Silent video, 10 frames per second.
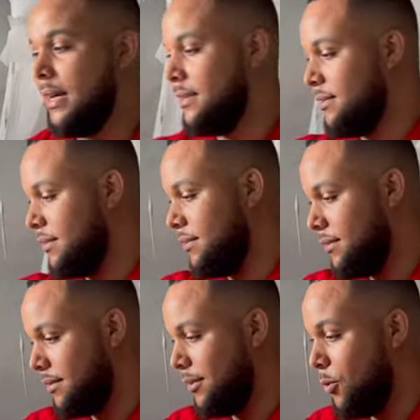and this
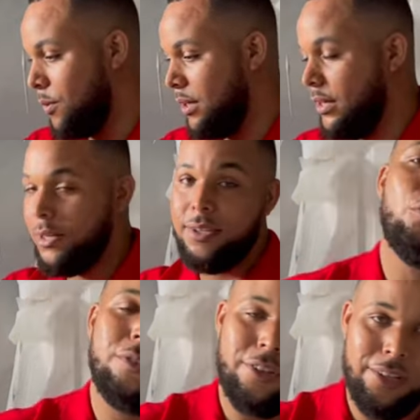is our
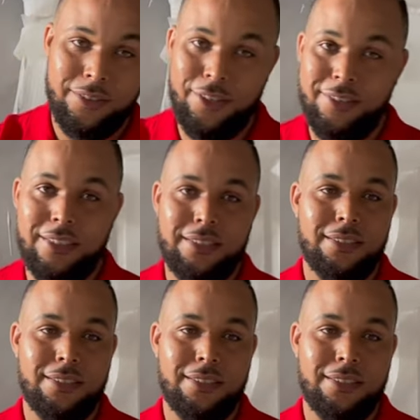clothes closet.